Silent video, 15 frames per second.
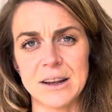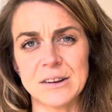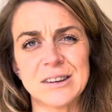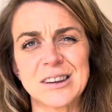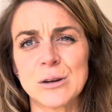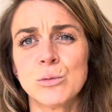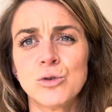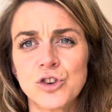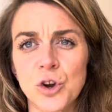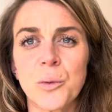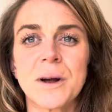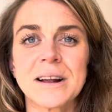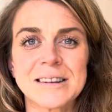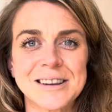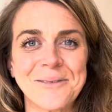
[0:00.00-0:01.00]
You're still
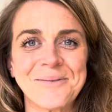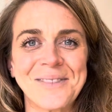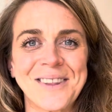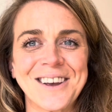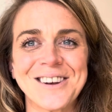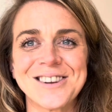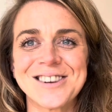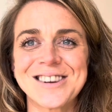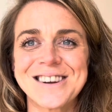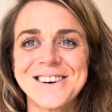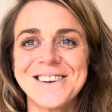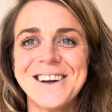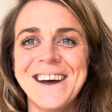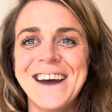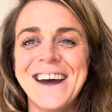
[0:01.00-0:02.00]
doing something. You're still